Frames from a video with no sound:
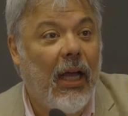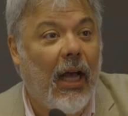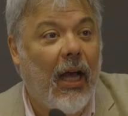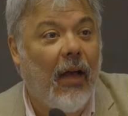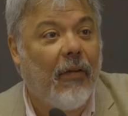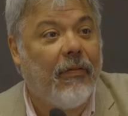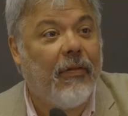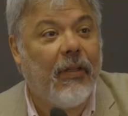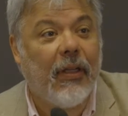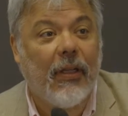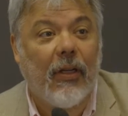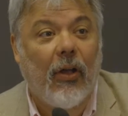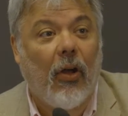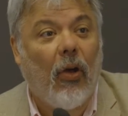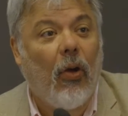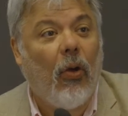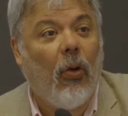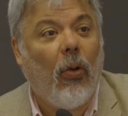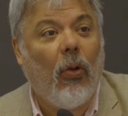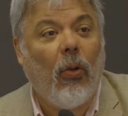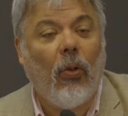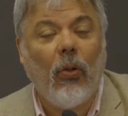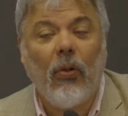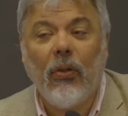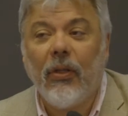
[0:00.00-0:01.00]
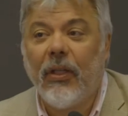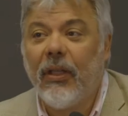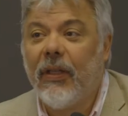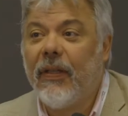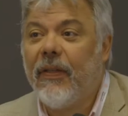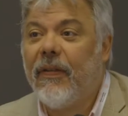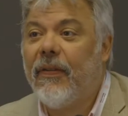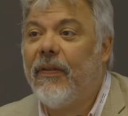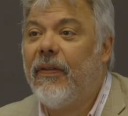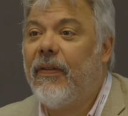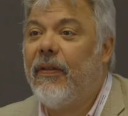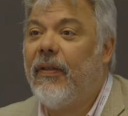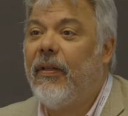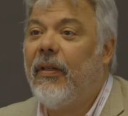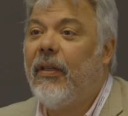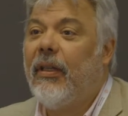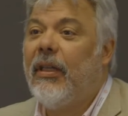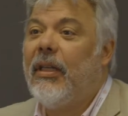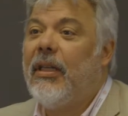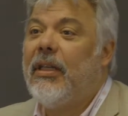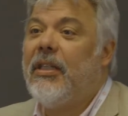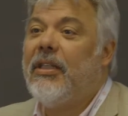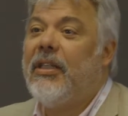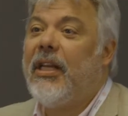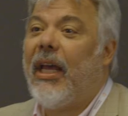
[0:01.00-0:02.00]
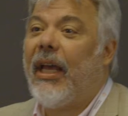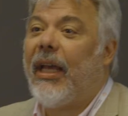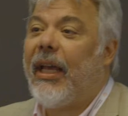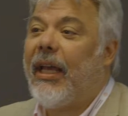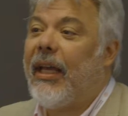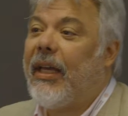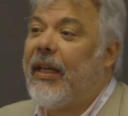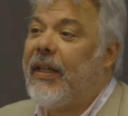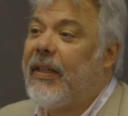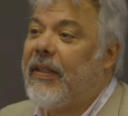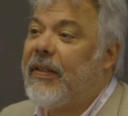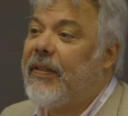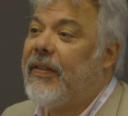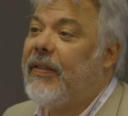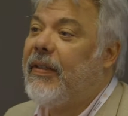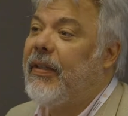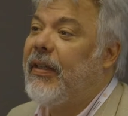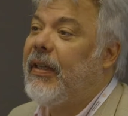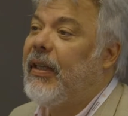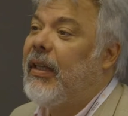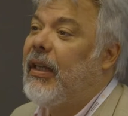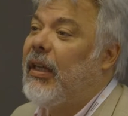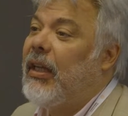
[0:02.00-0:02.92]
after all these decades